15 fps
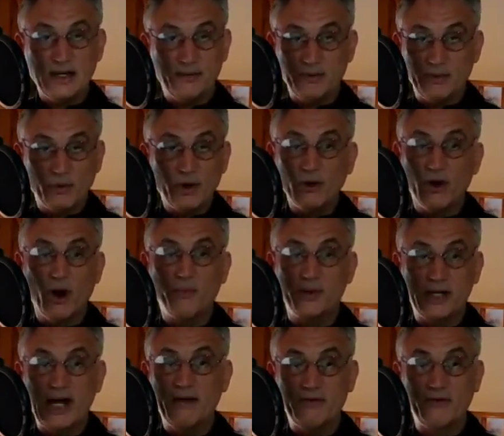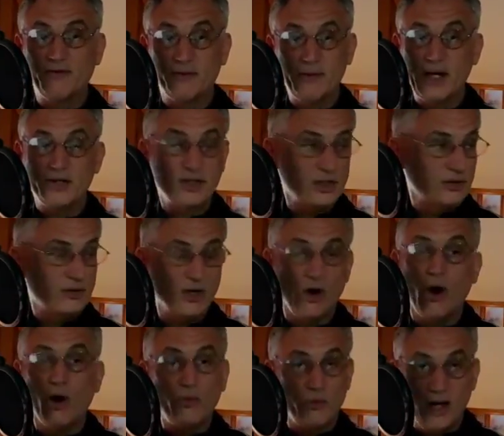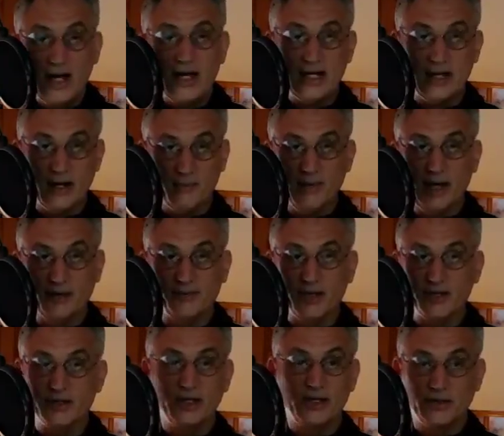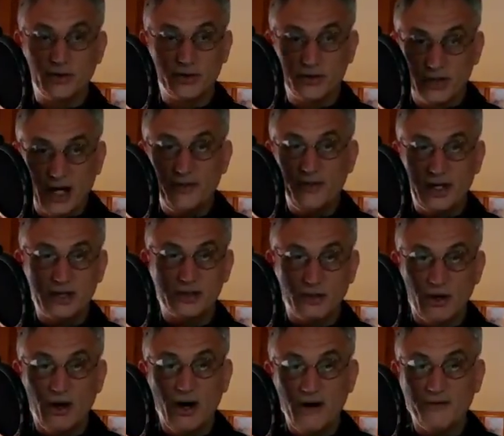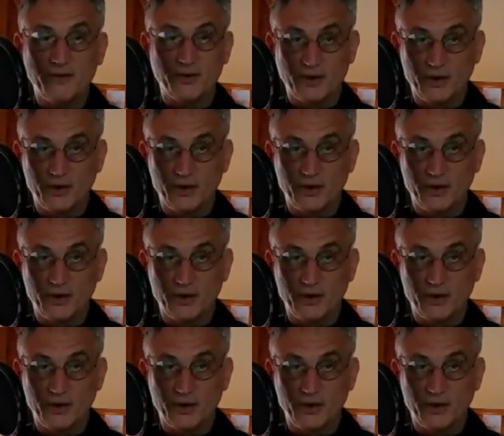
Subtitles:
I mean, we were hoping to have information already about this, and there's nothing to offer.